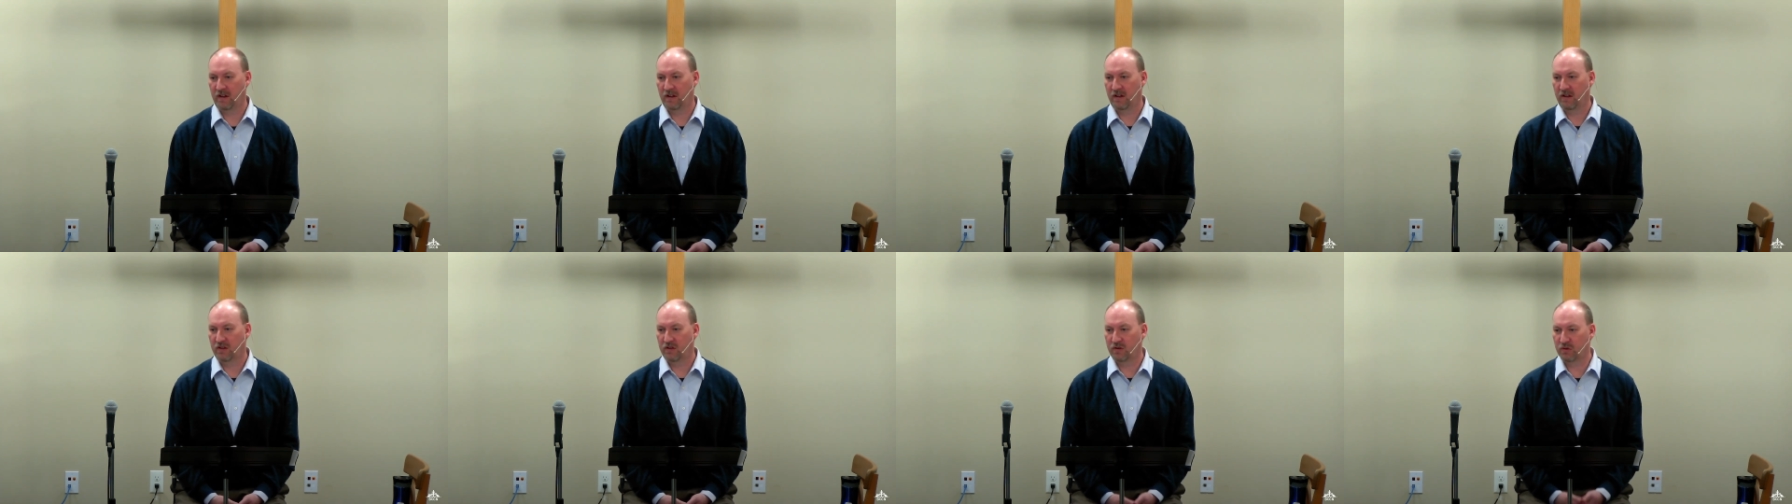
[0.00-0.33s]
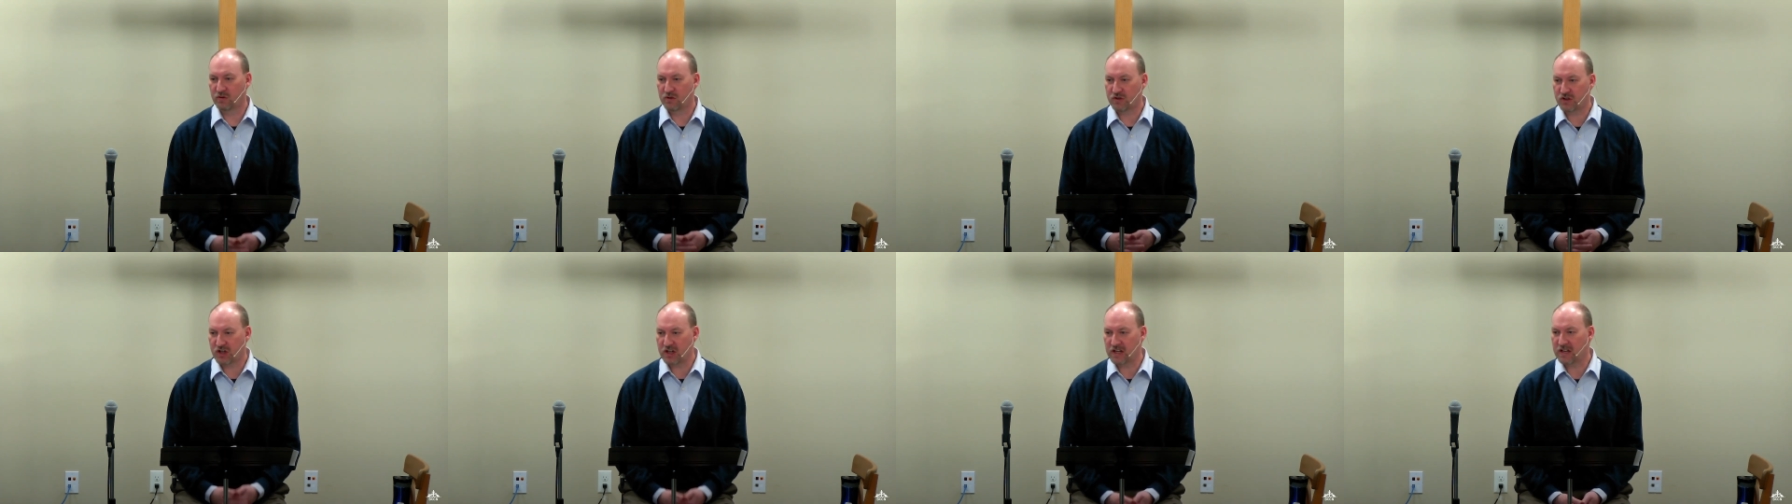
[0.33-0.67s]
through
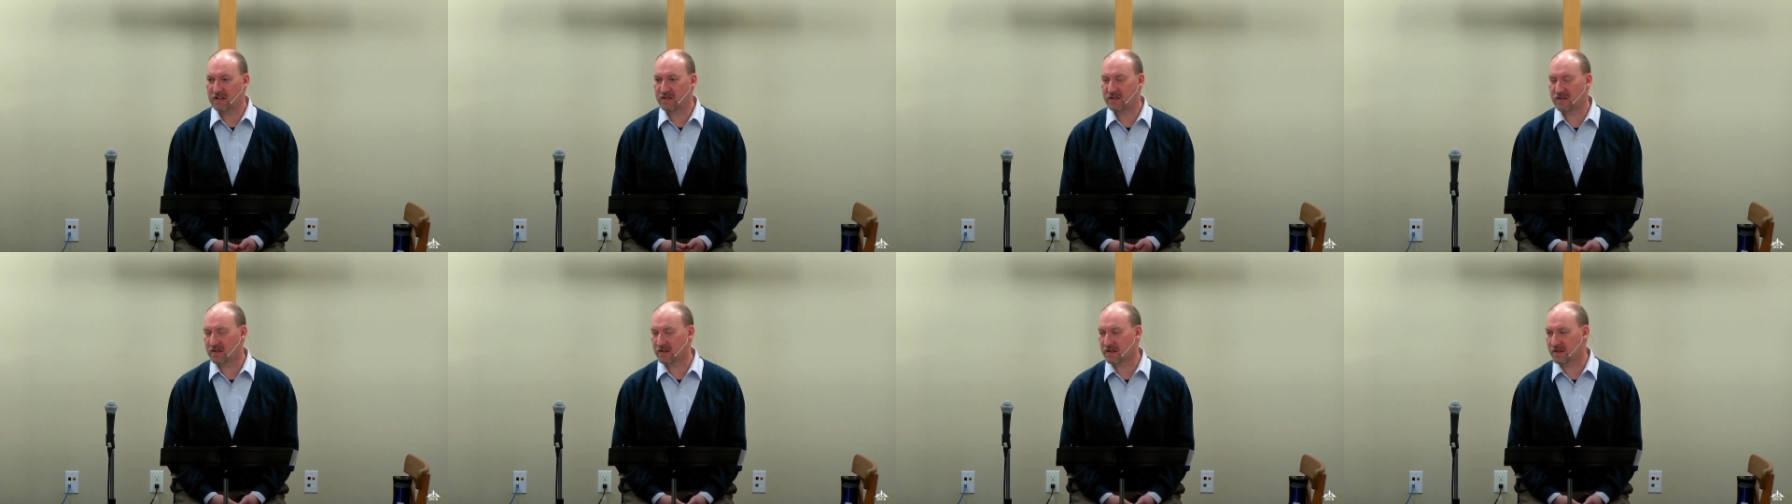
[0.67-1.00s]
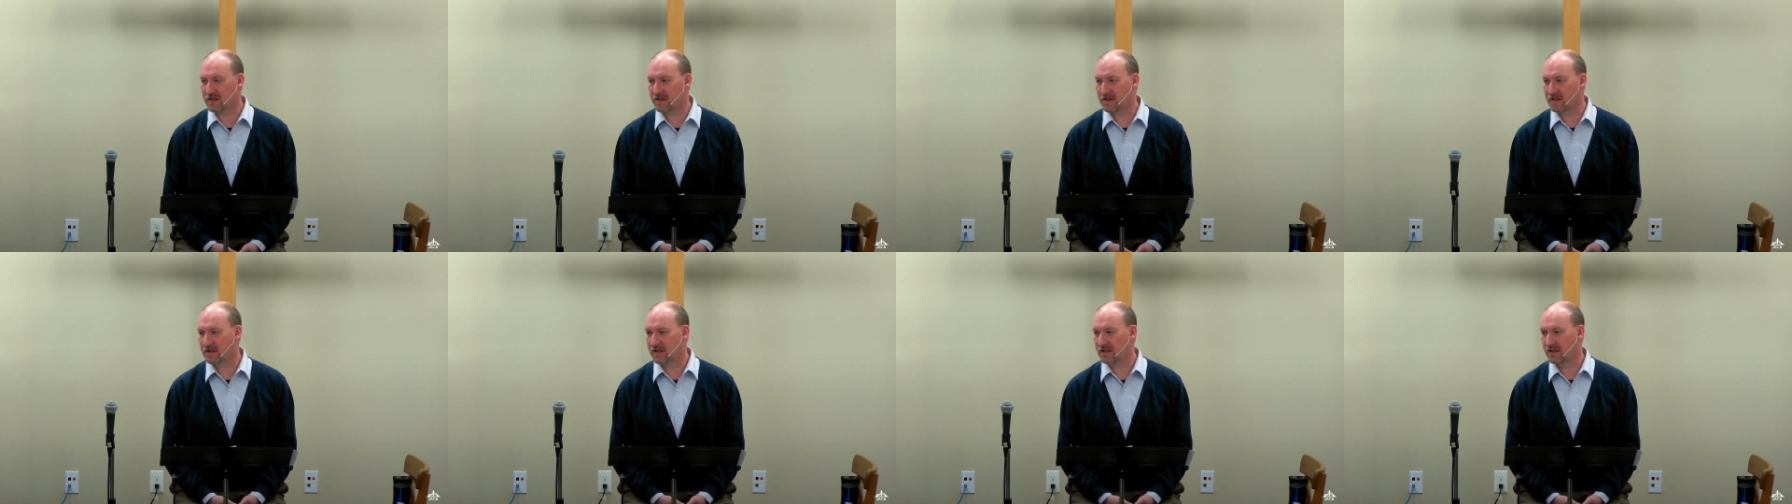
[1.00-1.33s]

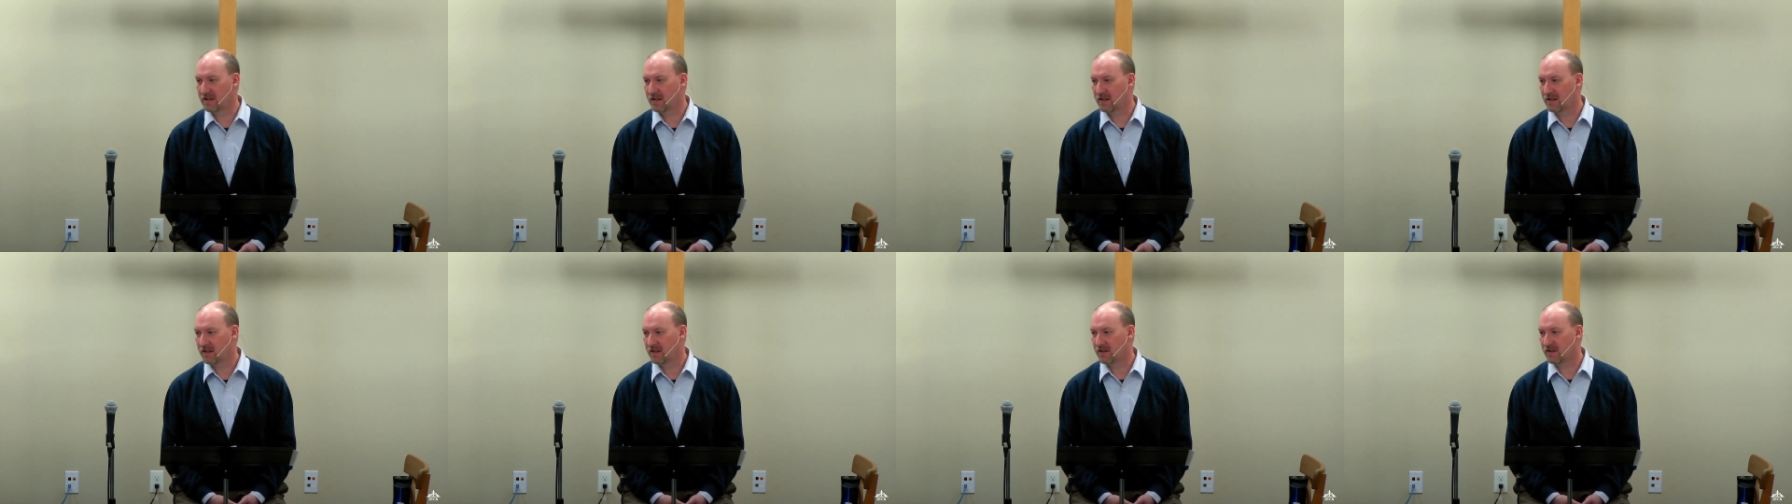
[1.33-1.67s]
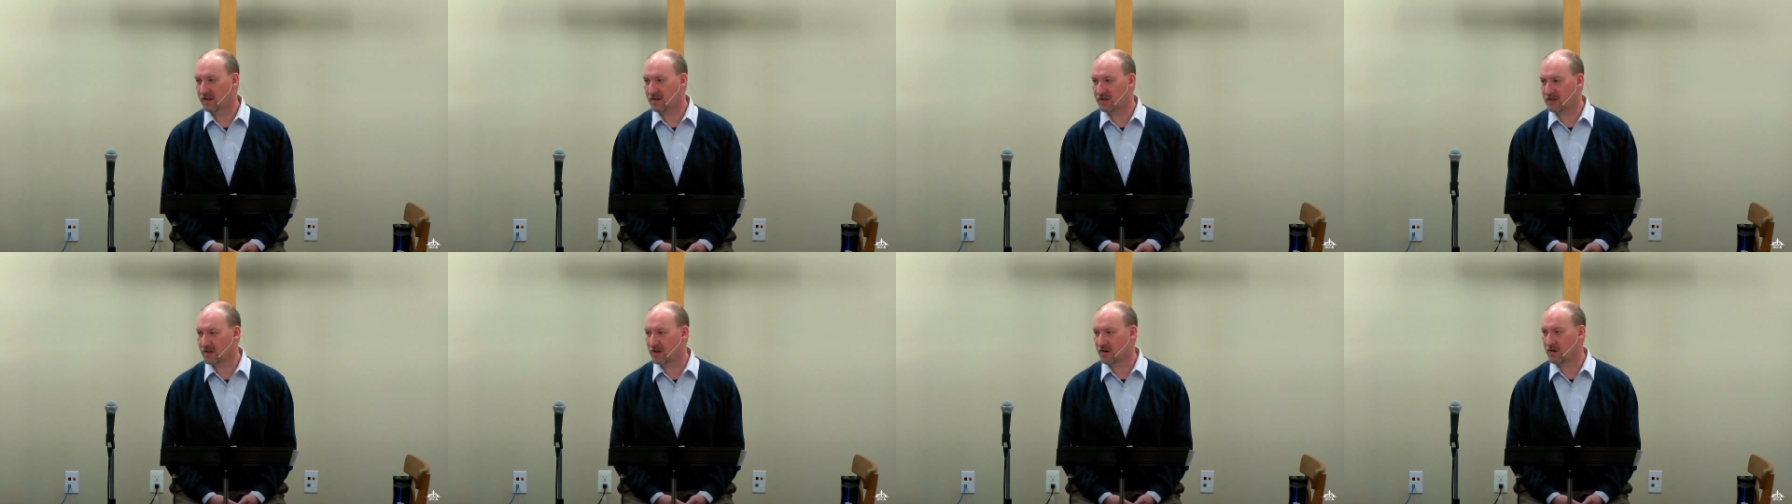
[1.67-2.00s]
Jesus, the
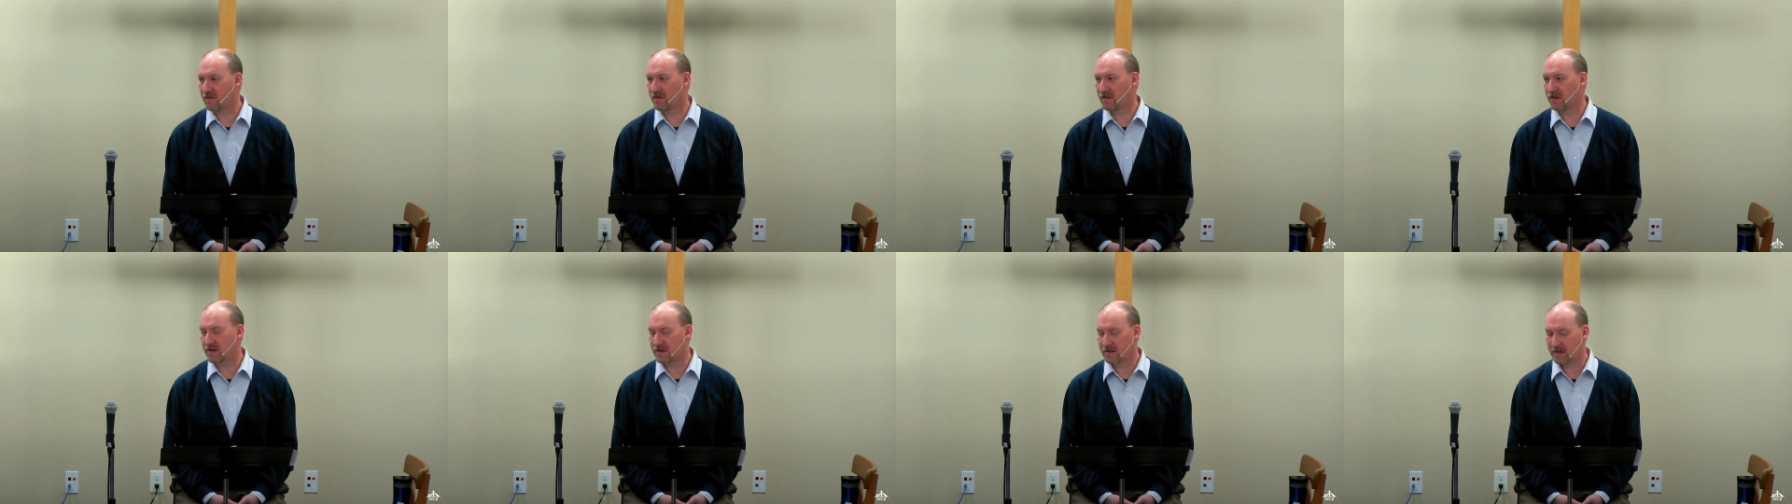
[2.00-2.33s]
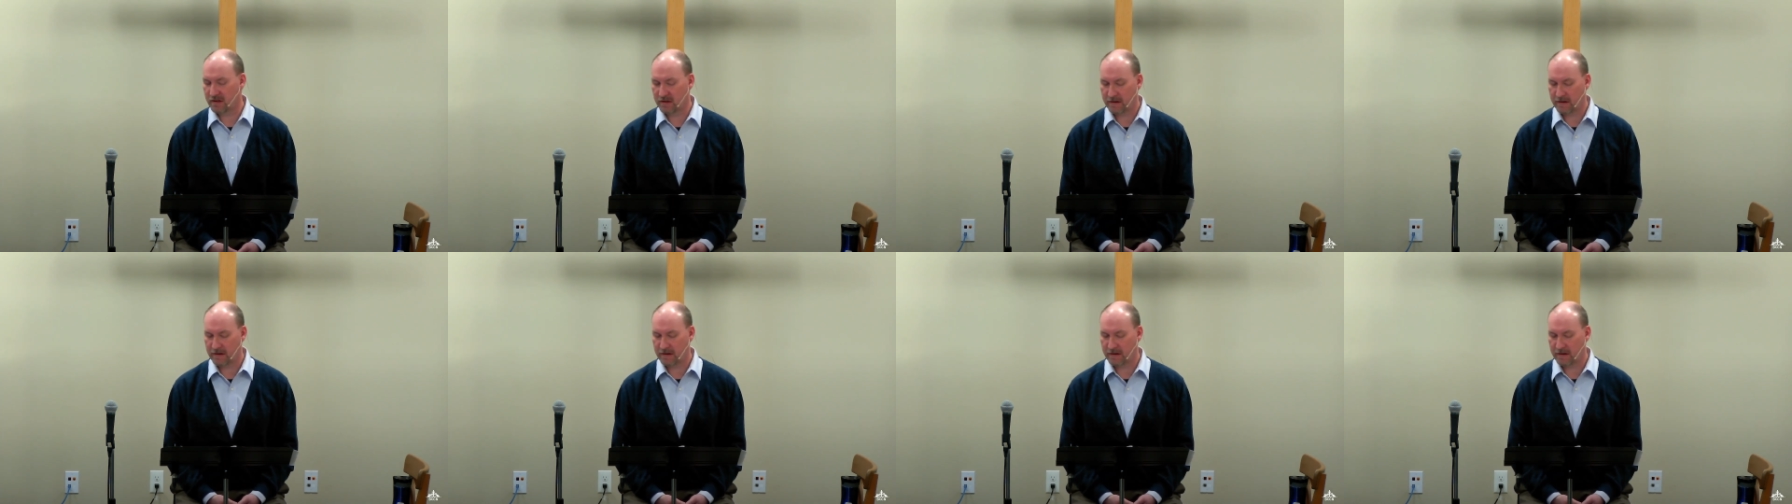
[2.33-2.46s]
servant.